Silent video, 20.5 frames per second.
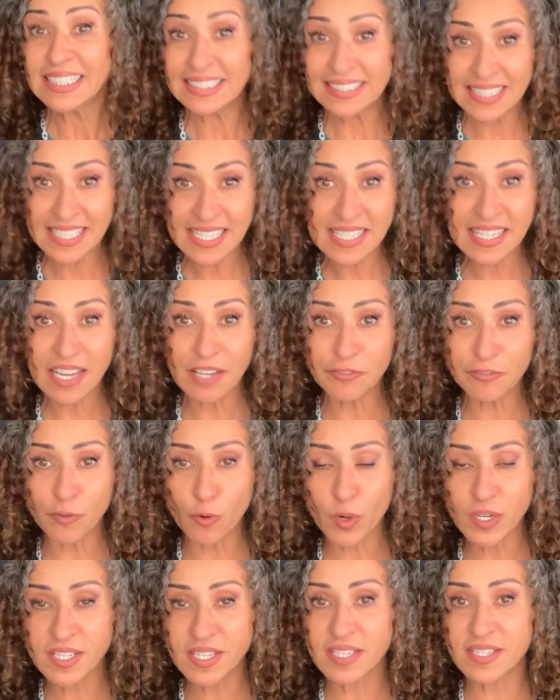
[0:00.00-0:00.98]
These can
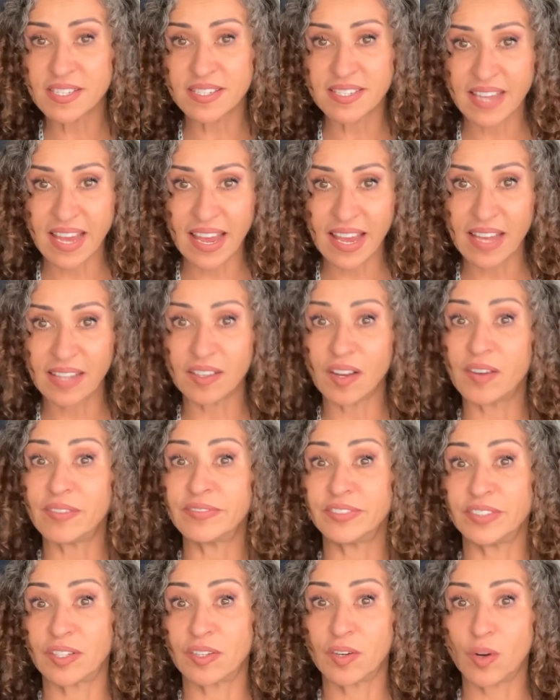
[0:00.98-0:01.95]
force a sale
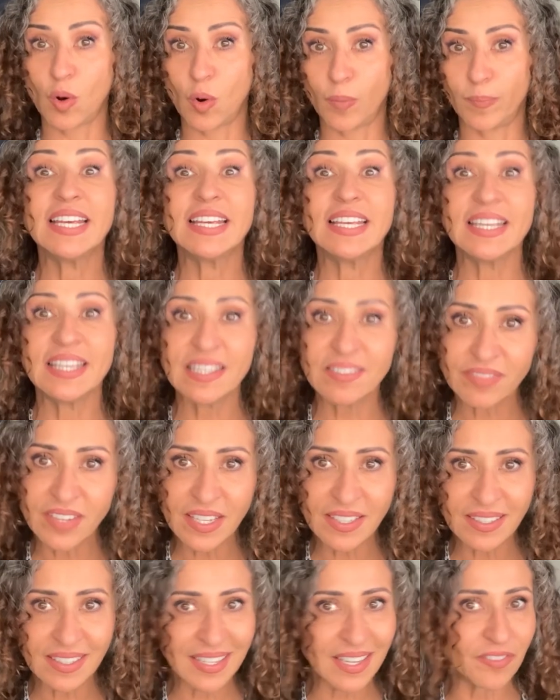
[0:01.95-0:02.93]
of your home,
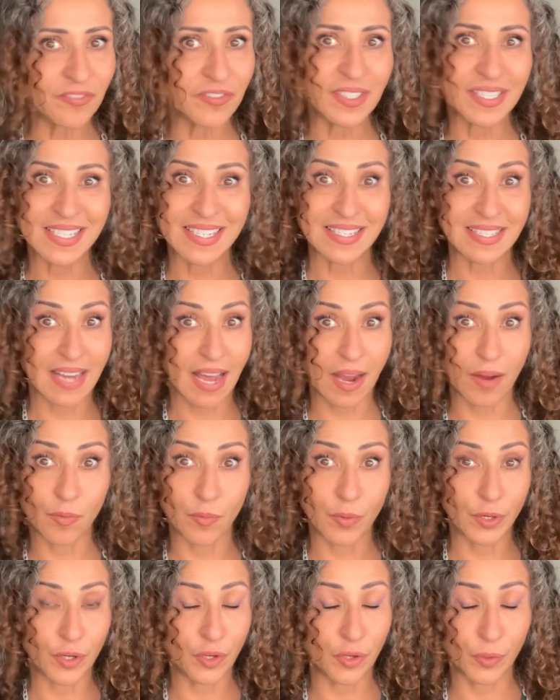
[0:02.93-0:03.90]
even if it's not
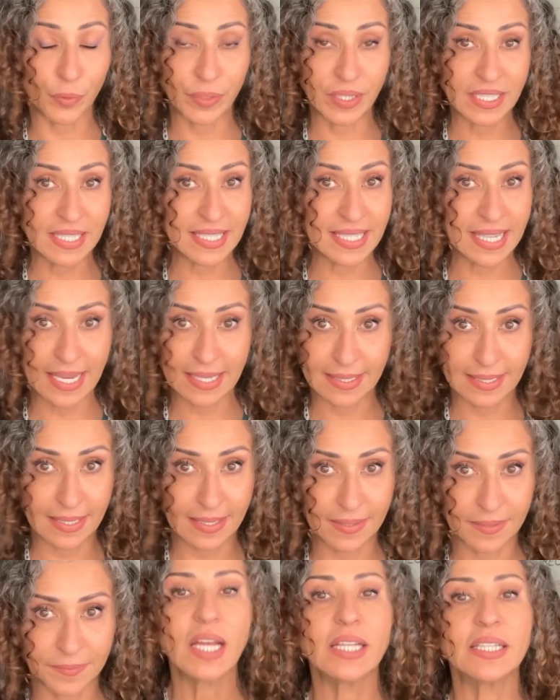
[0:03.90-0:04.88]
what you
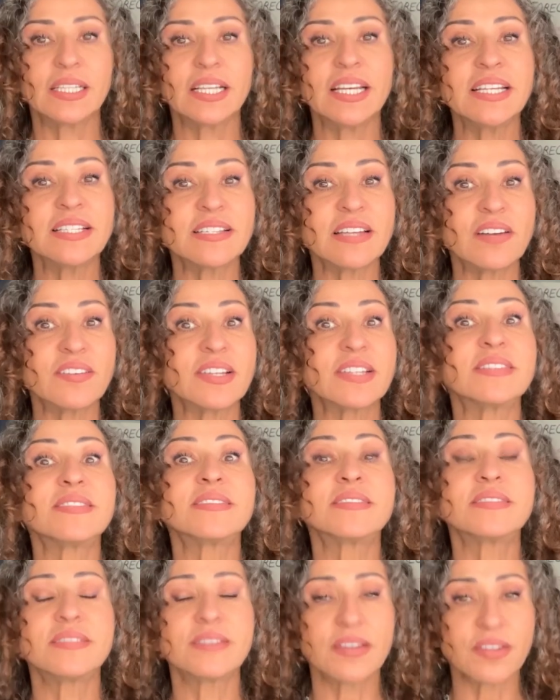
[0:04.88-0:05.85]
intended. Liens are a
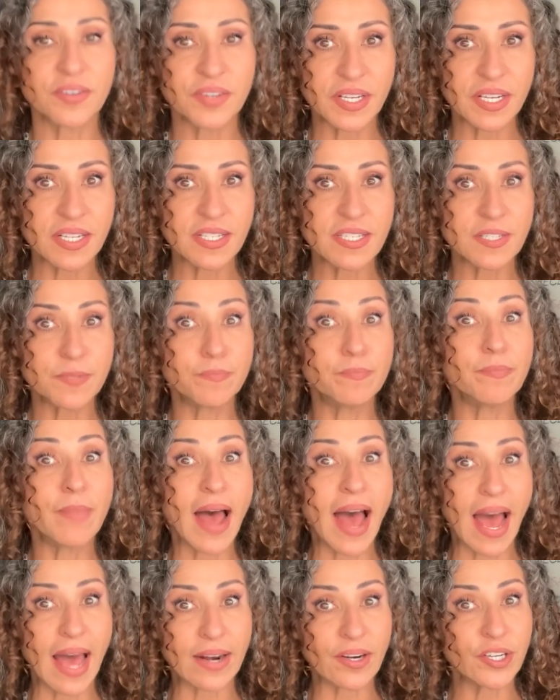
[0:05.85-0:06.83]
serious
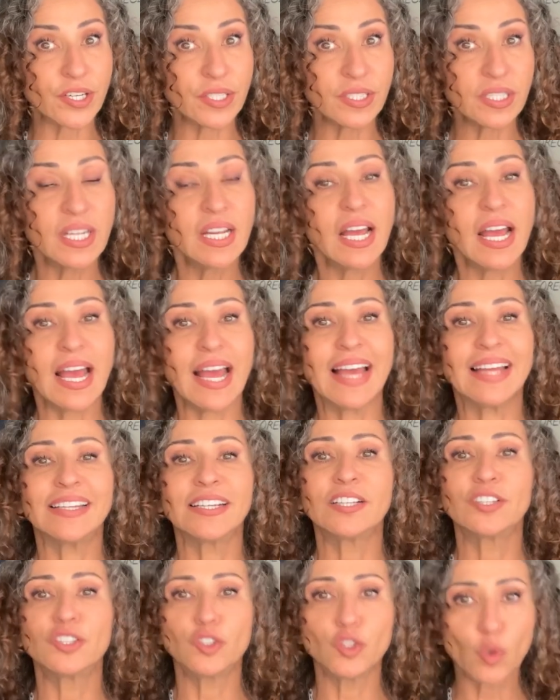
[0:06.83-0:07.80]
matter, and
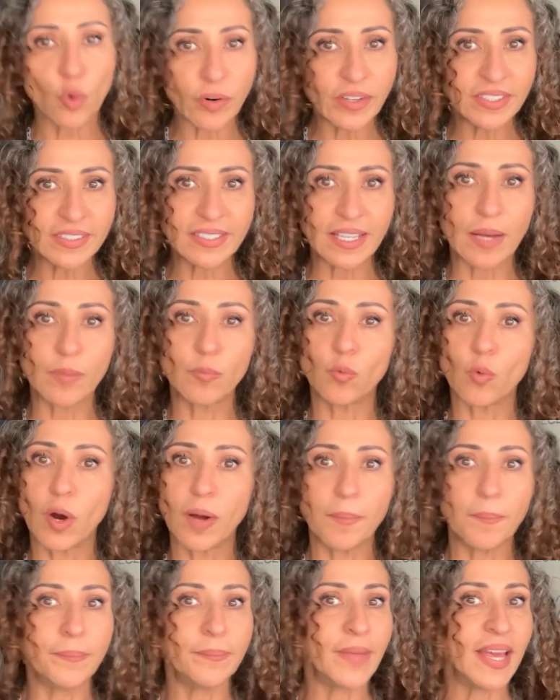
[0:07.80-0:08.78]
ignoring them
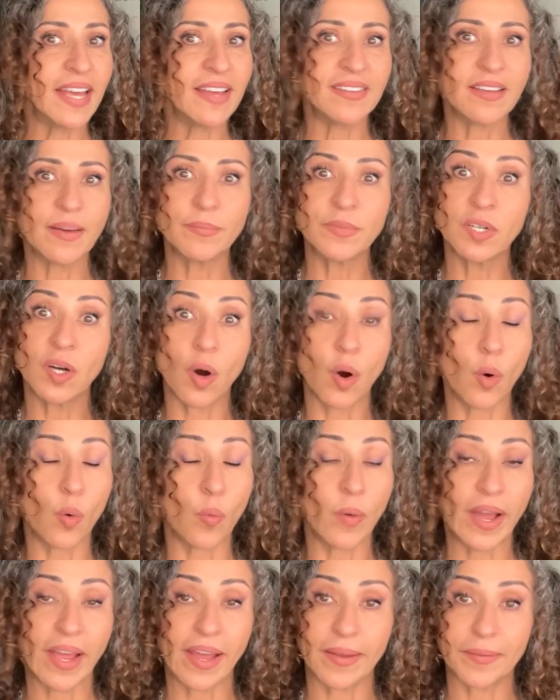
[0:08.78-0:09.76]
won't make them go
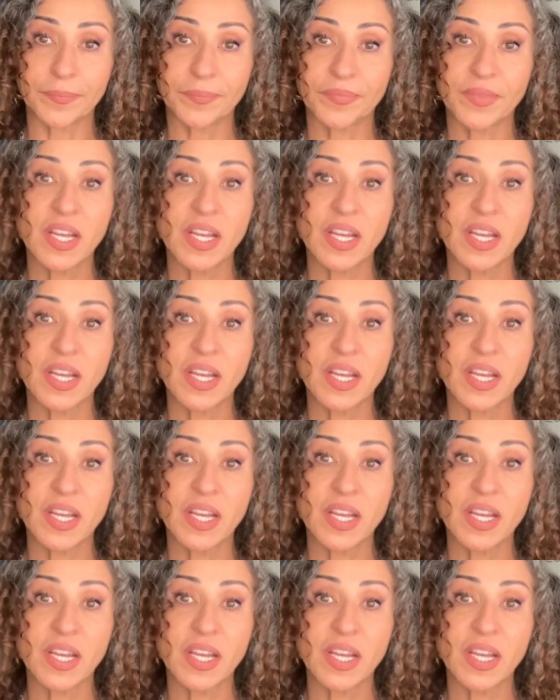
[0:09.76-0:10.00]
away.